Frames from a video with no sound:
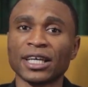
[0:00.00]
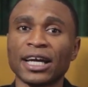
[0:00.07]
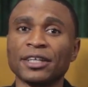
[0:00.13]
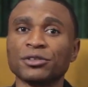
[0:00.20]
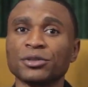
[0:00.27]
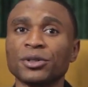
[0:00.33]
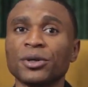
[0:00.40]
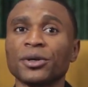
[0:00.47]
and
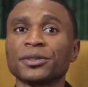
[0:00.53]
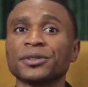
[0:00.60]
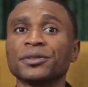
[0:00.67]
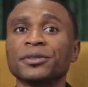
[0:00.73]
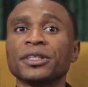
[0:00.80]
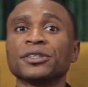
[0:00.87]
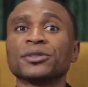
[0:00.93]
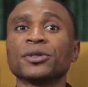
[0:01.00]
to cause the
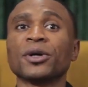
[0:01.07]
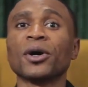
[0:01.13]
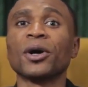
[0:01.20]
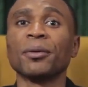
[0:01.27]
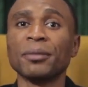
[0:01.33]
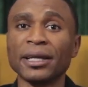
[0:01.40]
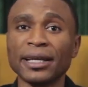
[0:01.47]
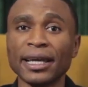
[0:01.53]
rain to
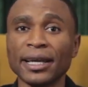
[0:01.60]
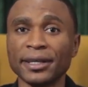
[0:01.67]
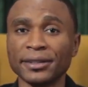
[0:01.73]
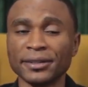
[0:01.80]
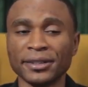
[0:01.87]
come again,